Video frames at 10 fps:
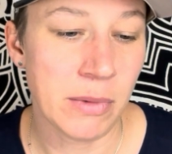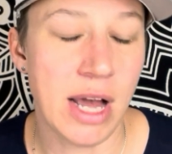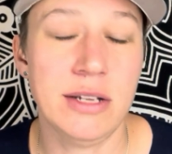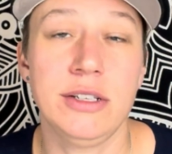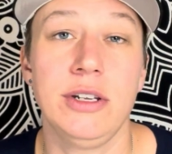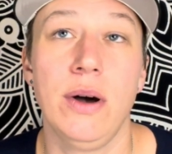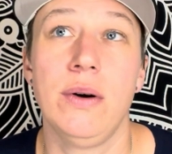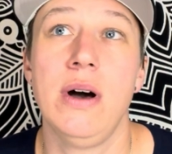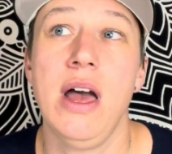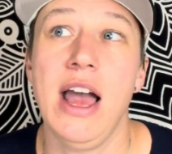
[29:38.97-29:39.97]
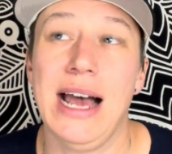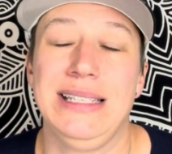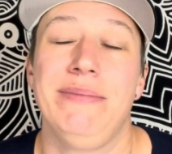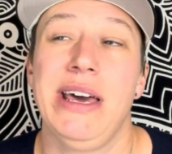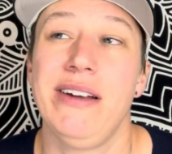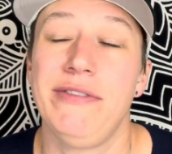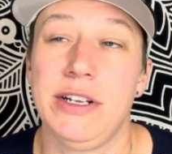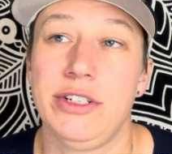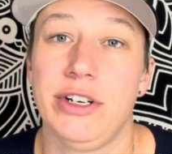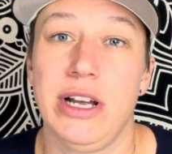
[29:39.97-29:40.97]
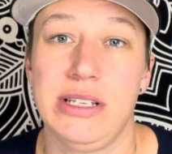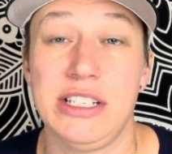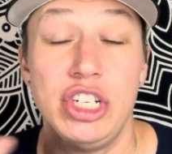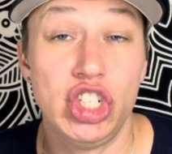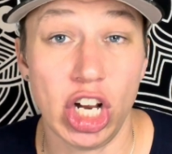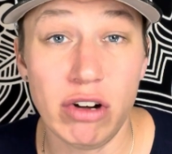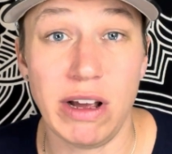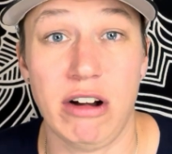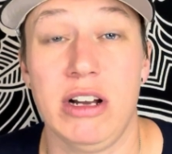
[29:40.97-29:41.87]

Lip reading: And so as a manifester, as a generator,